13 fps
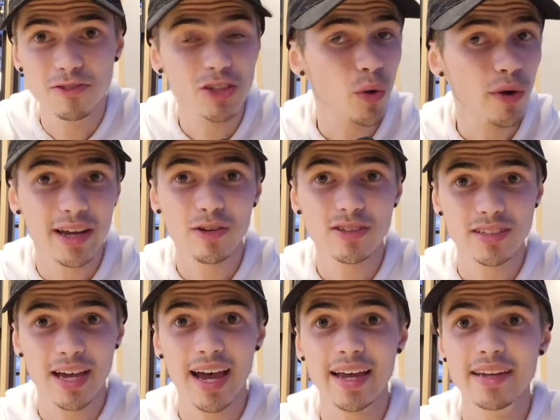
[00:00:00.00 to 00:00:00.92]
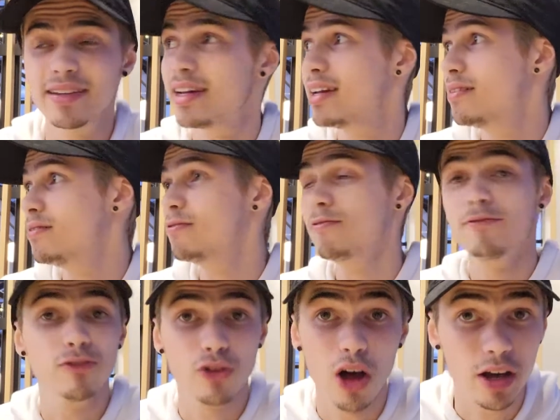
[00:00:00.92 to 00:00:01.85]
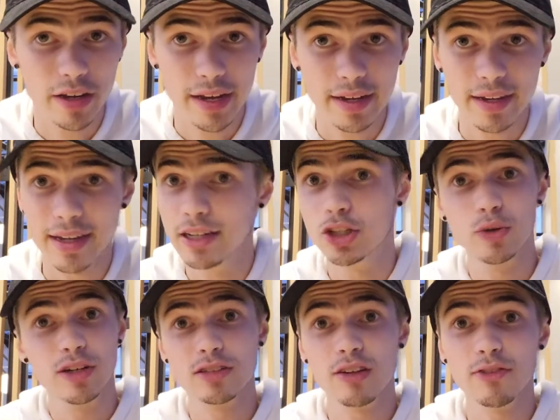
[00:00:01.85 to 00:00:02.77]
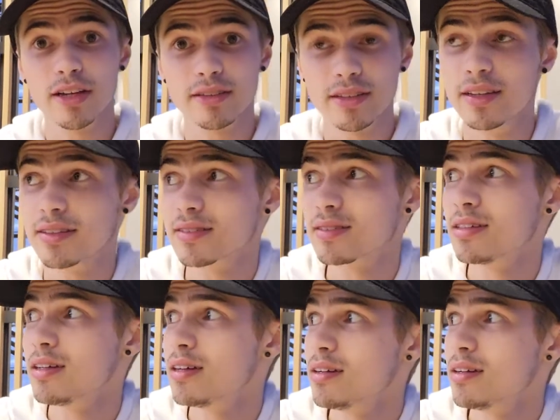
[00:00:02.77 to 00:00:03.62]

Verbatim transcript: going outside and vlogging and doing stuff like this.